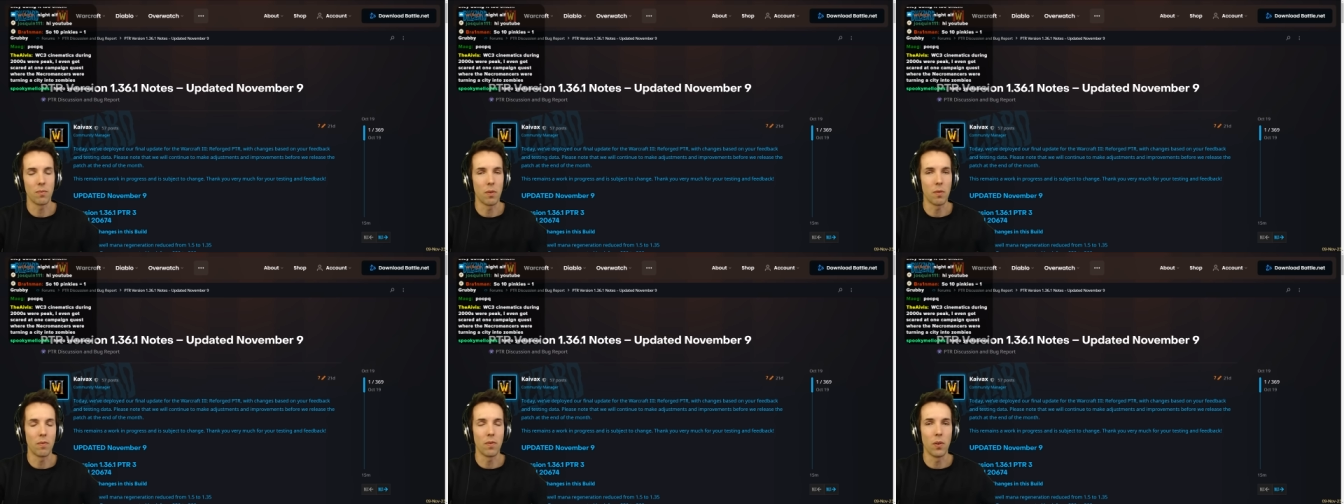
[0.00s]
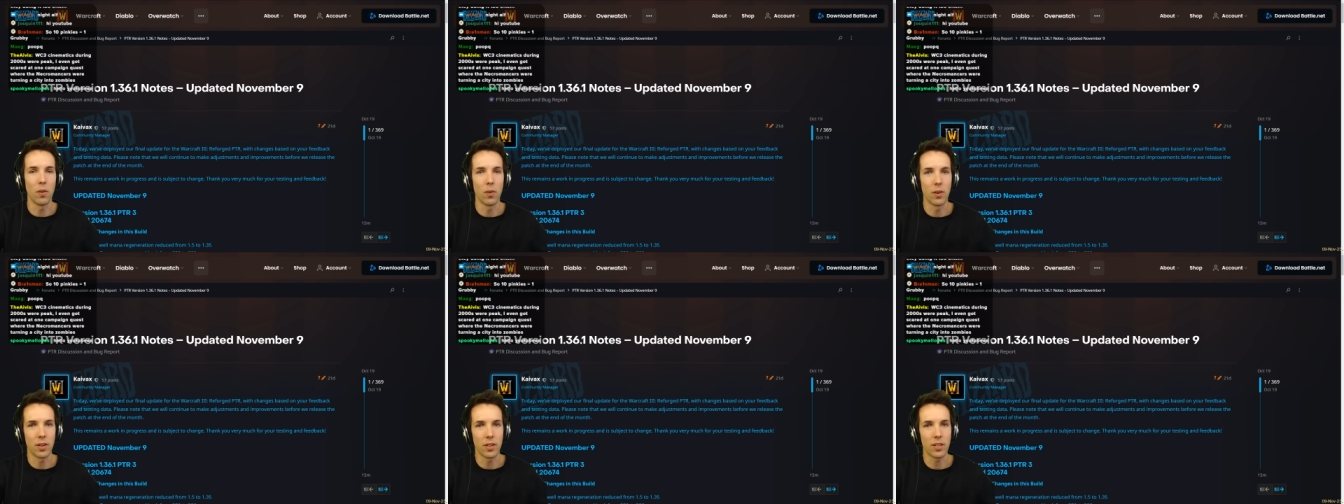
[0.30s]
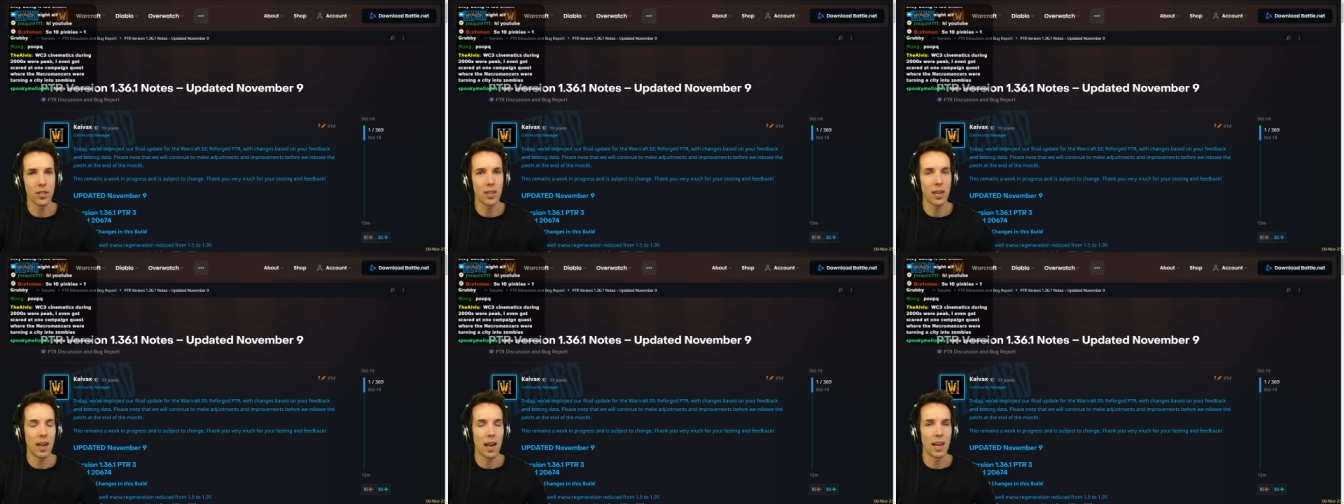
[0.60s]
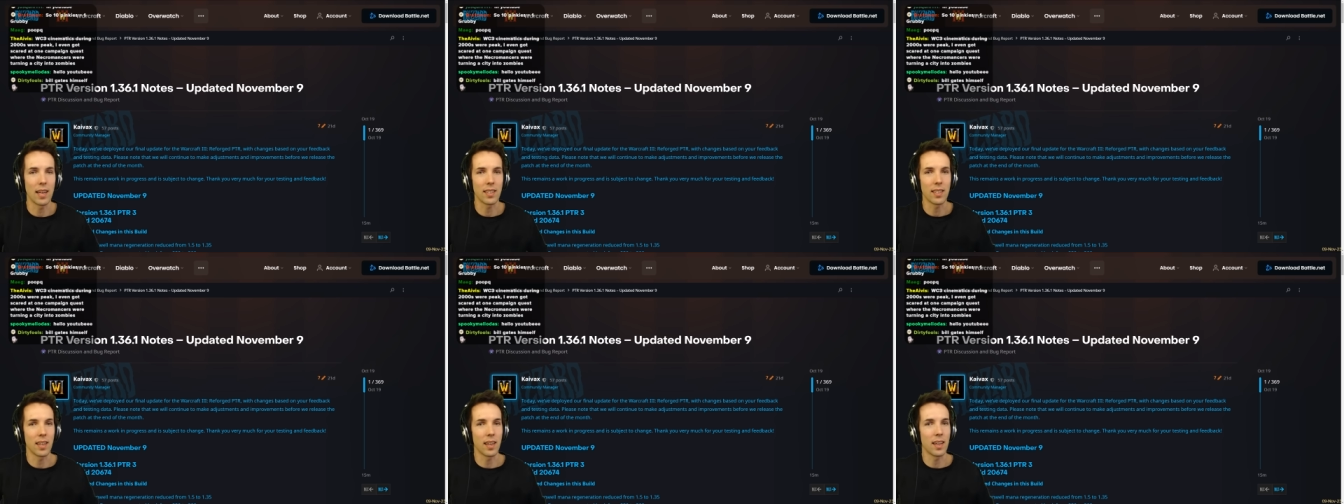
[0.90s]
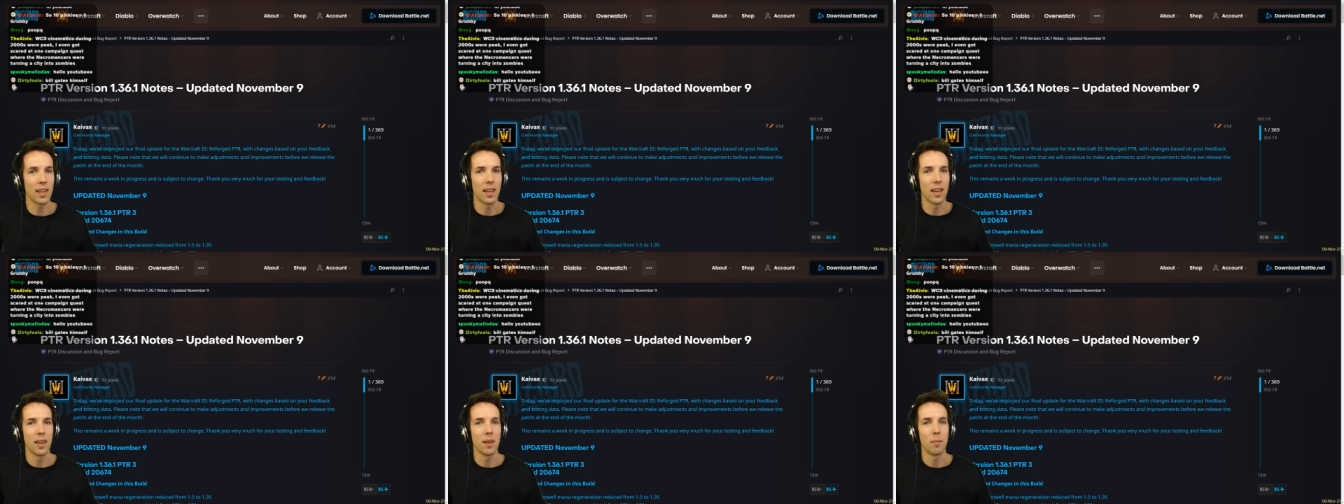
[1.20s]
Reforged,
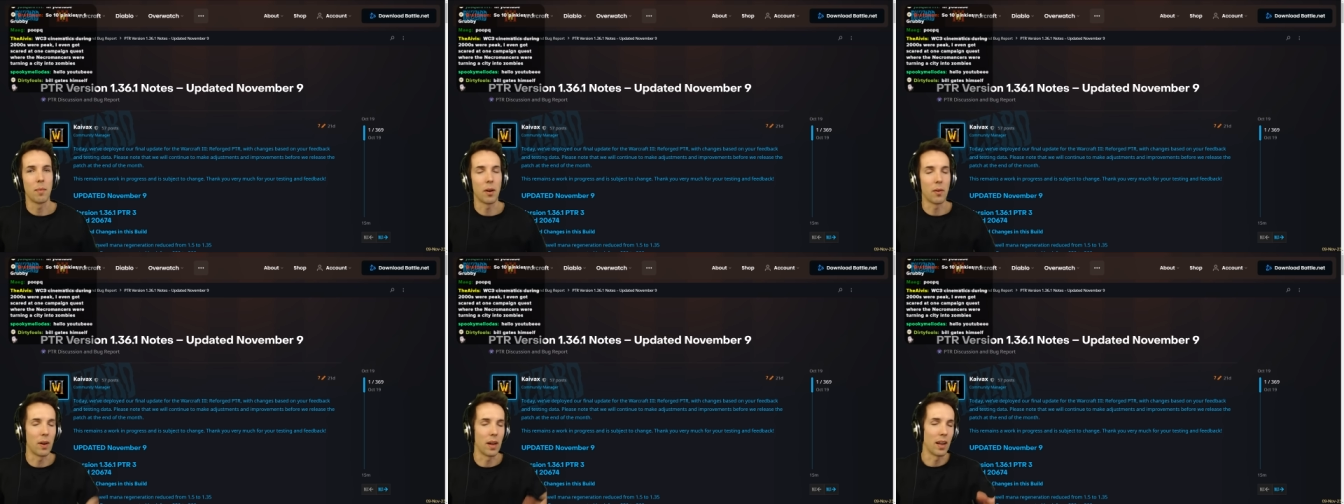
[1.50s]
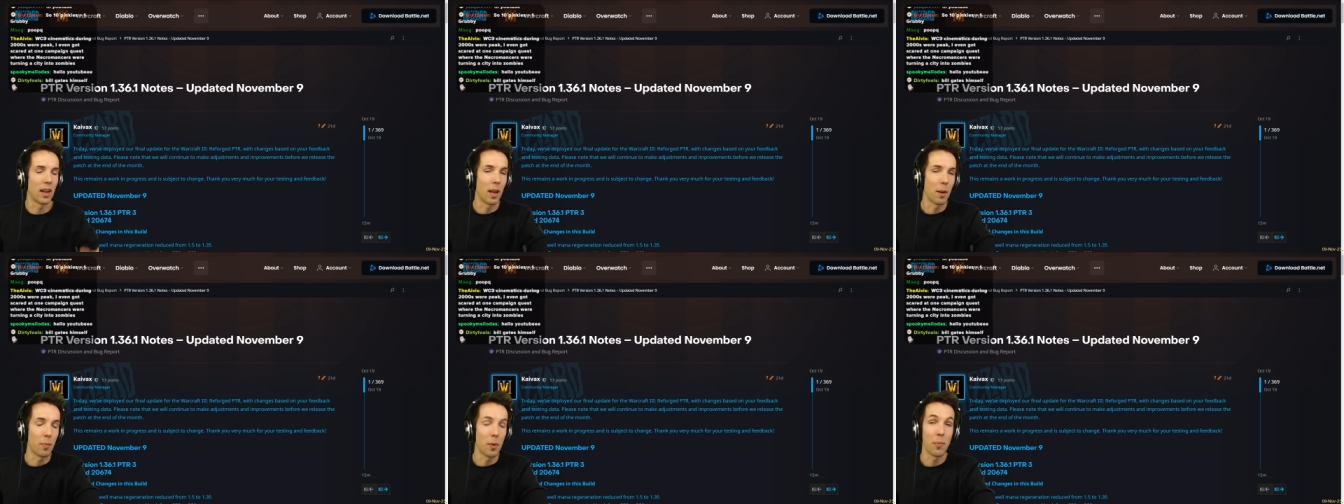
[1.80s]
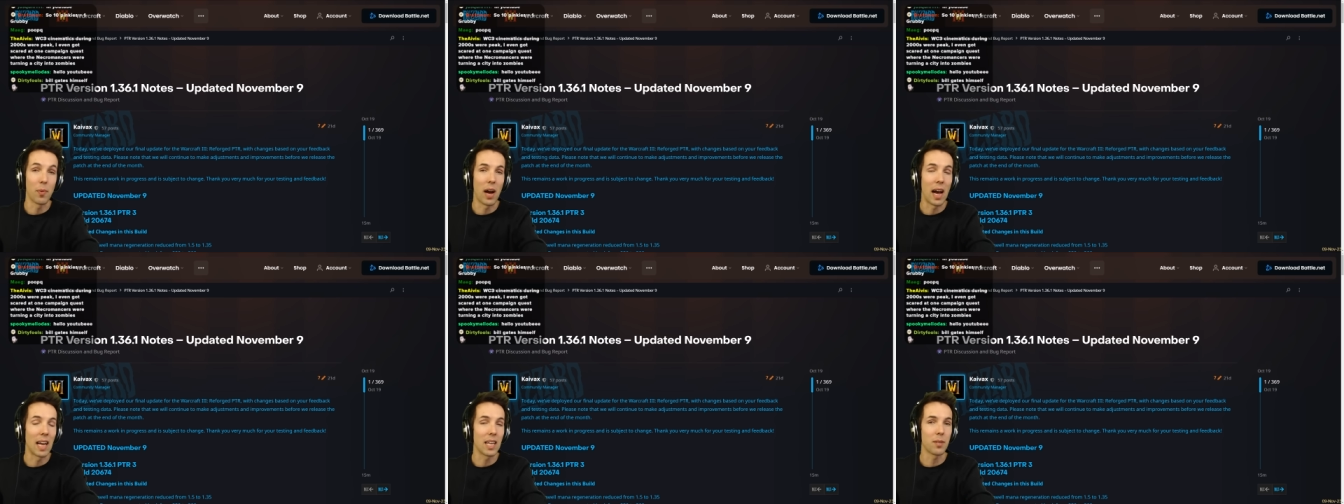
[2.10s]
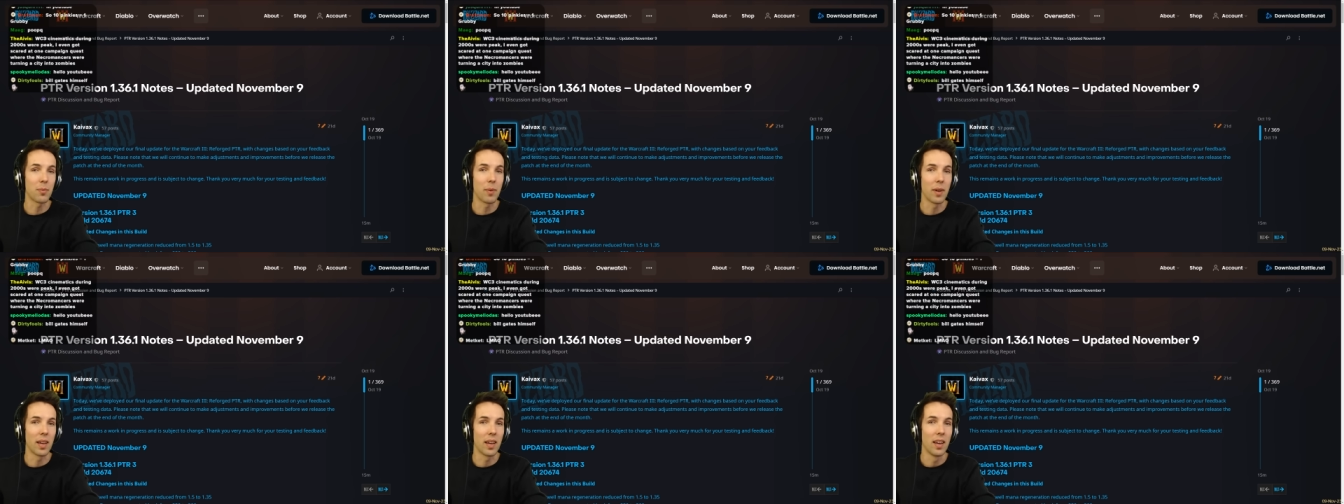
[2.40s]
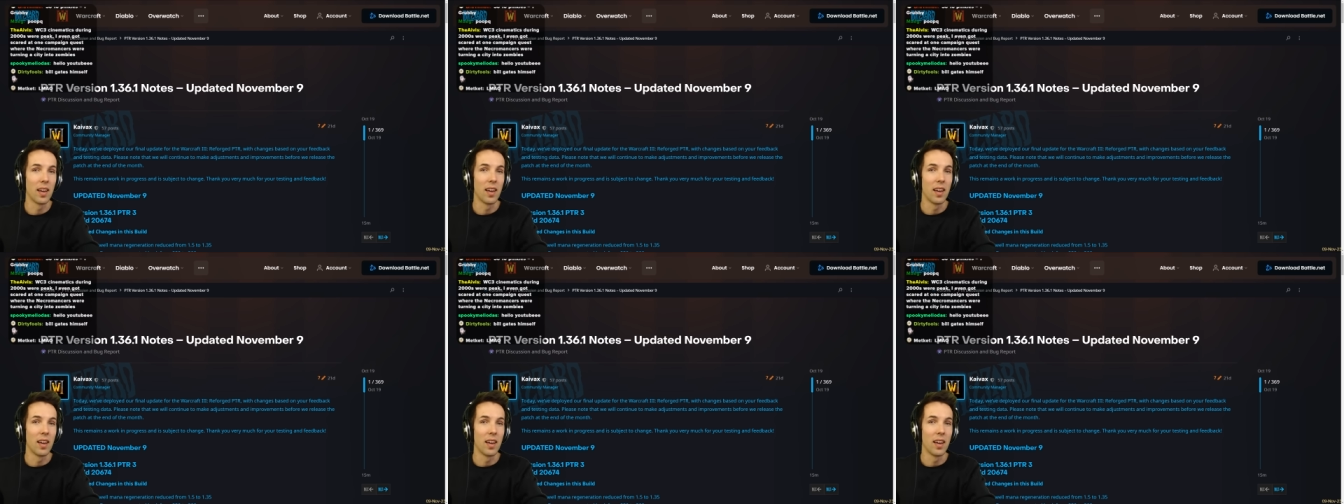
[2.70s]
Classic. By the way, a lot of people ask me,